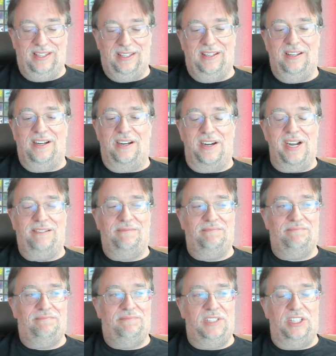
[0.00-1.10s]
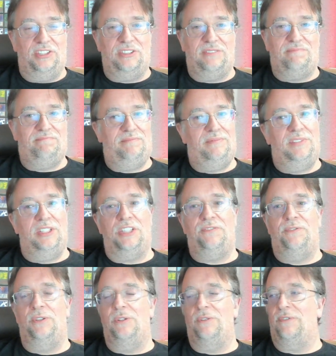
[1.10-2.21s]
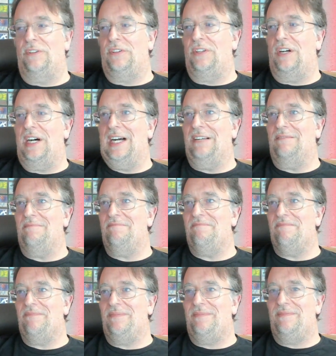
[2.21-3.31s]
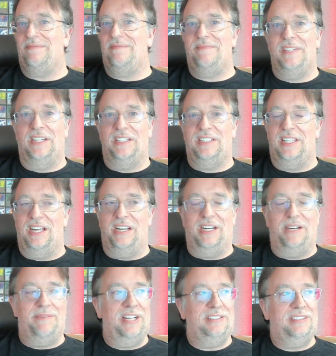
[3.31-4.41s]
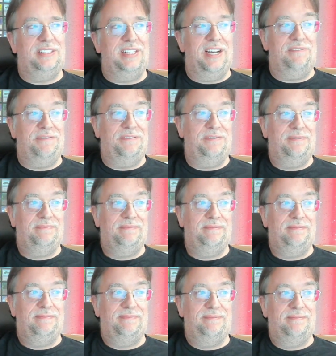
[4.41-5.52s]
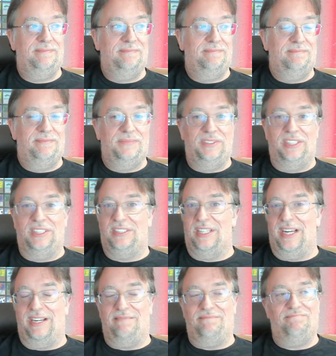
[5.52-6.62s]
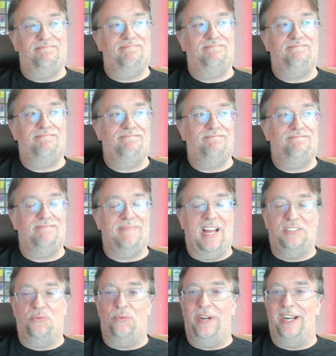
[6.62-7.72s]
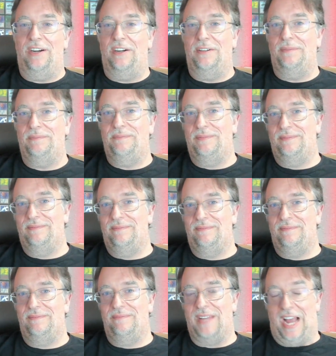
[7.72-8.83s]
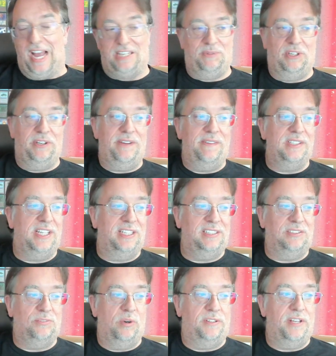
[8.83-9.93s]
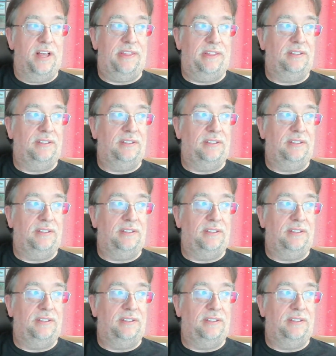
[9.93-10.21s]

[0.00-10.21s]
All right, just food for thought. Just thinking about stuff. Just like, that's weird. Hasbro even says it's worth nothing.